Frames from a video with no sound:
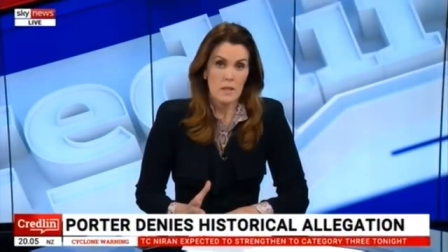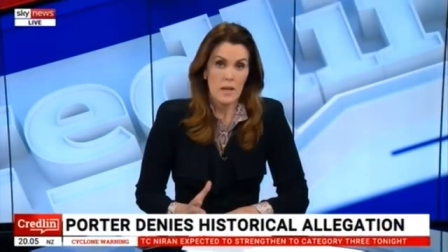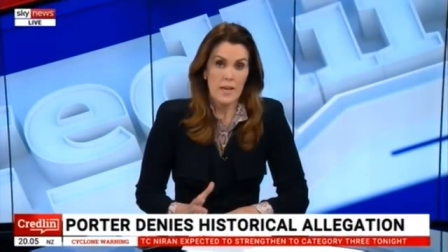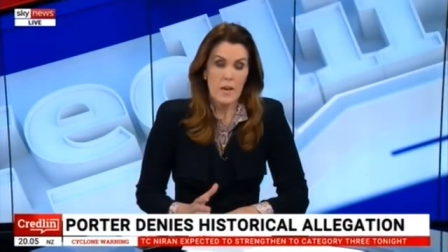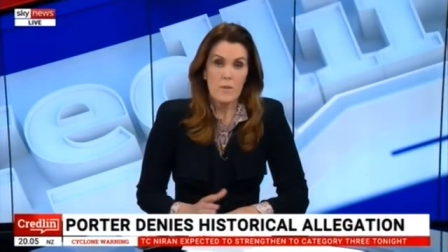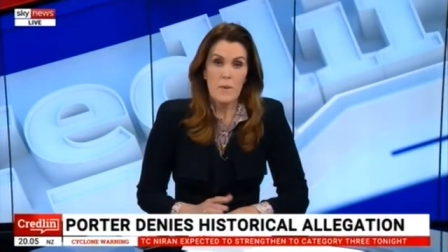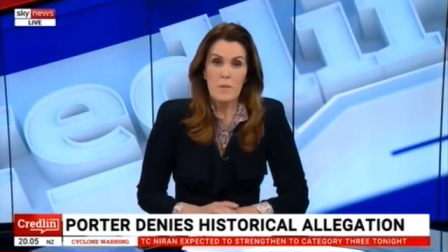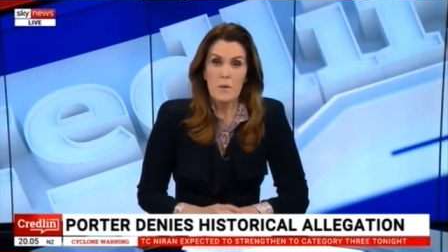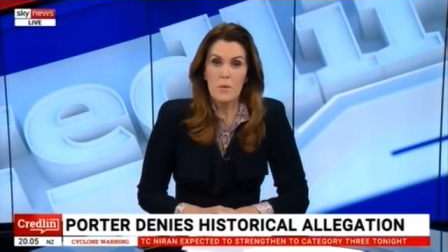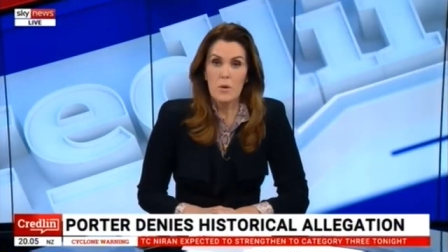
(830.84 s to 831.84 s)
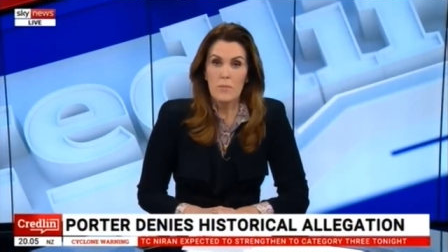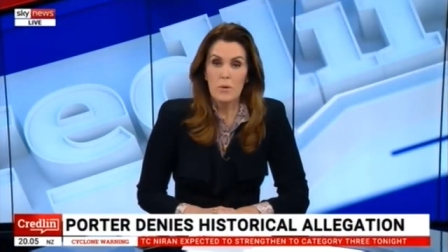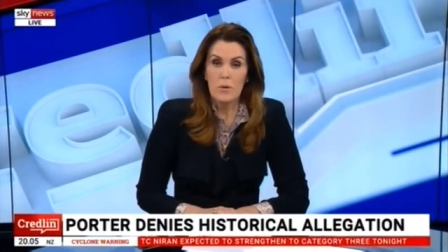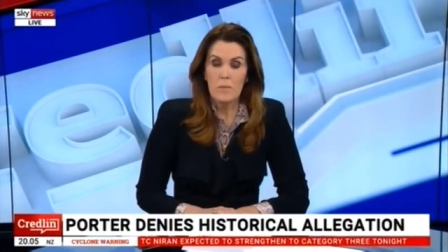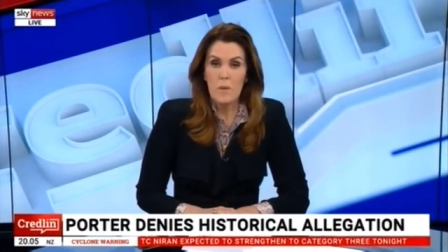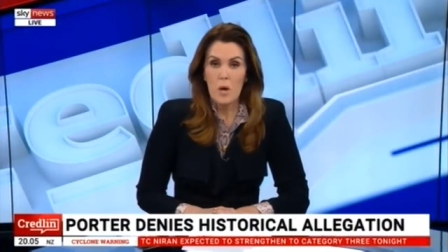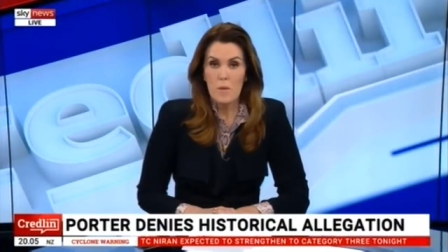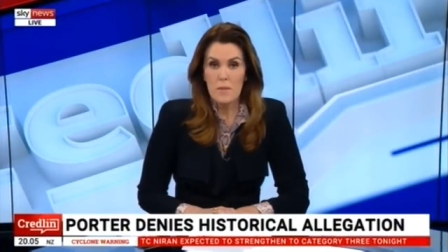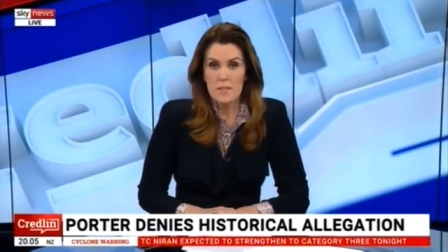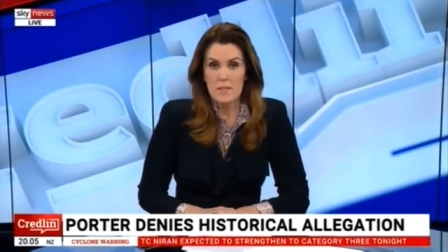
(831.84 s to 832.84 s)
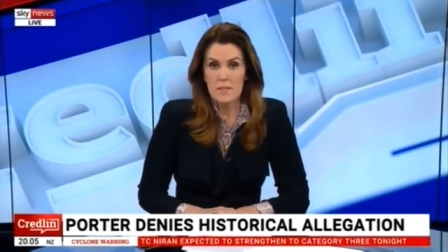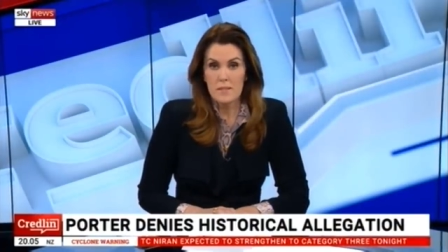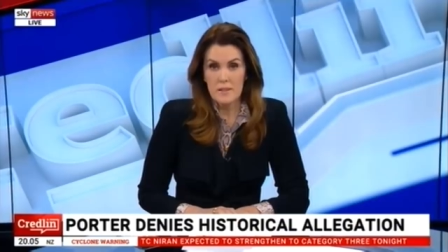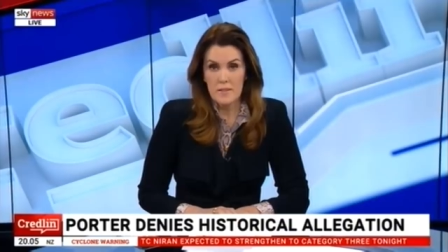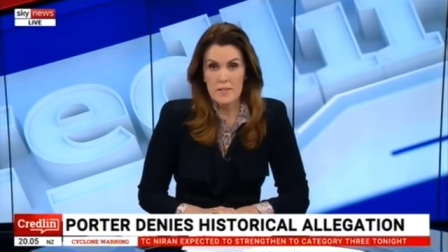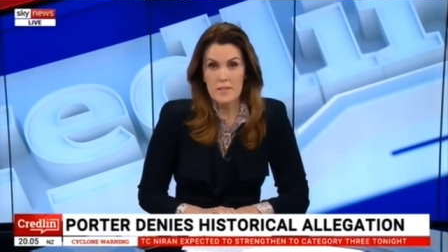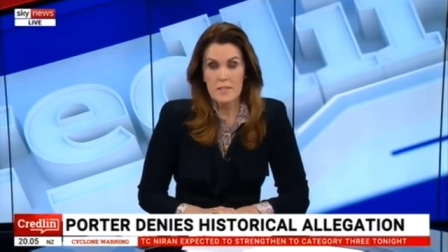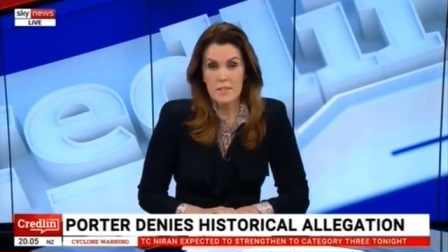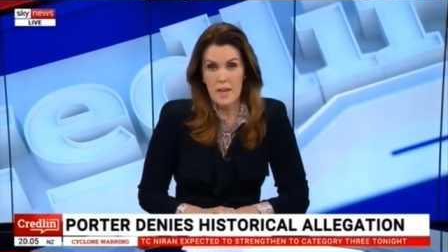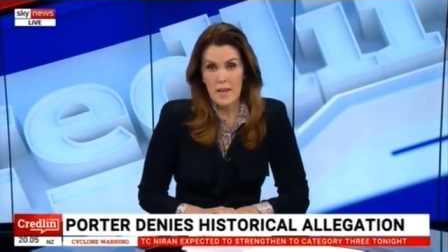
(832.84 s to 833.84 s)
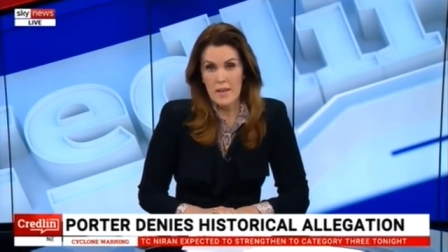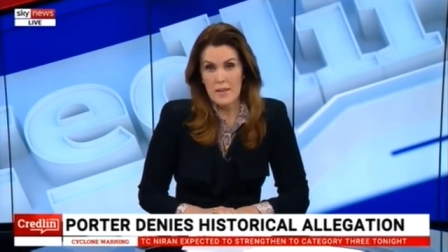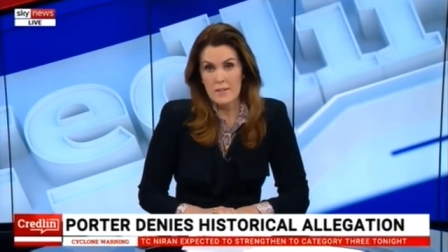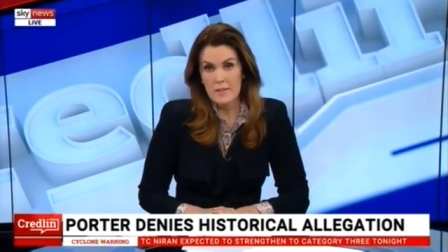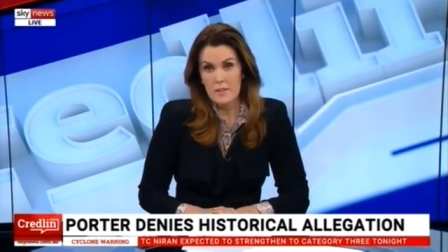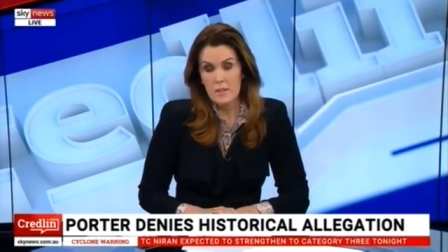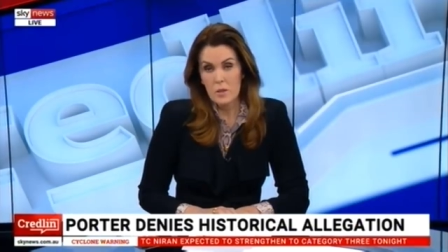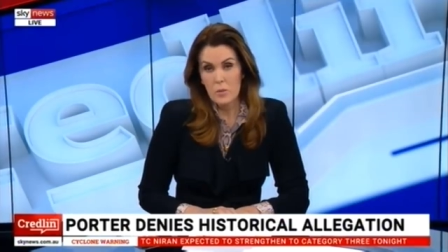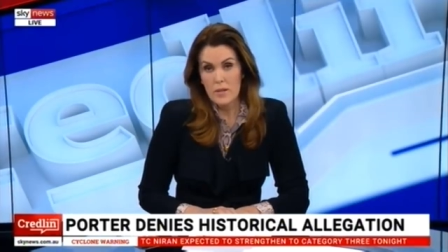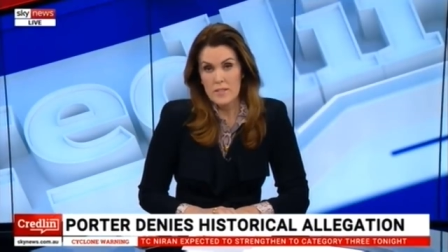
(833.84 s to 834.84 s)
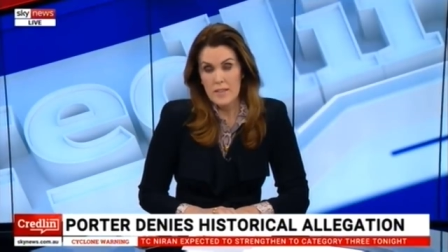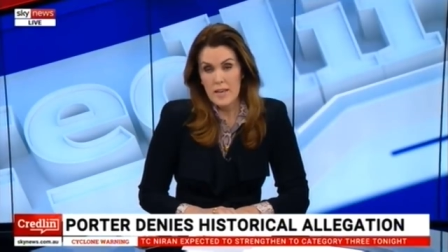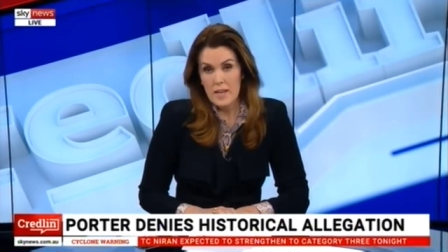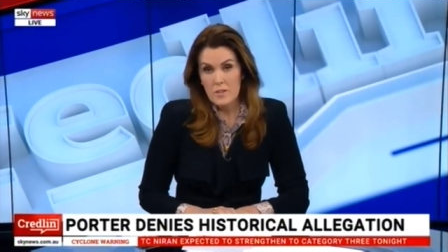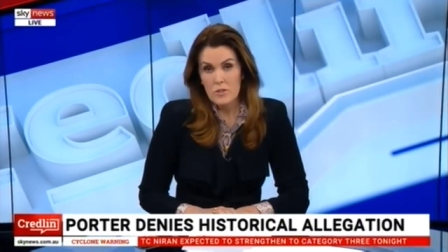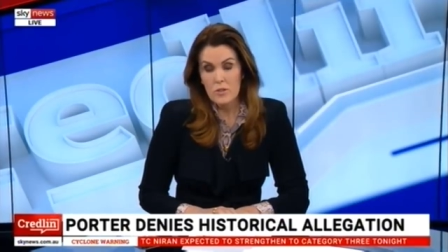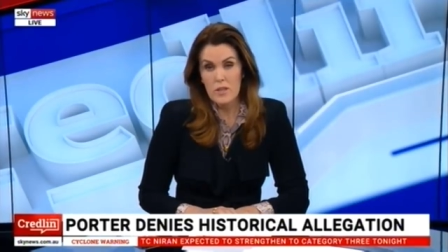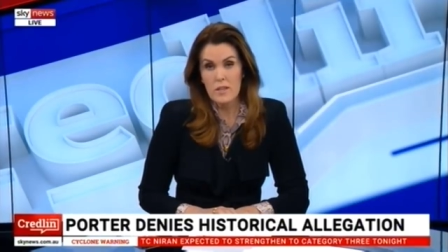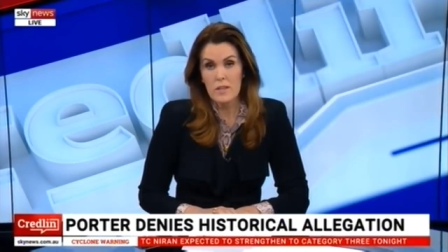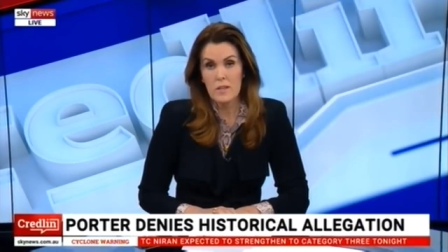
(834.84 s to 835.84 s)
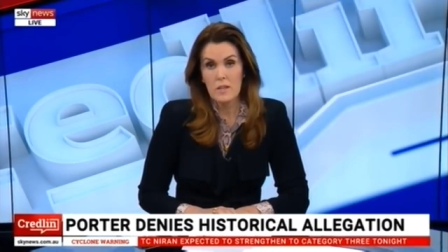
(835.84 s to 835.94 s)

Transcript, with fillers: I can't remember a more important moment than this today, when as a country,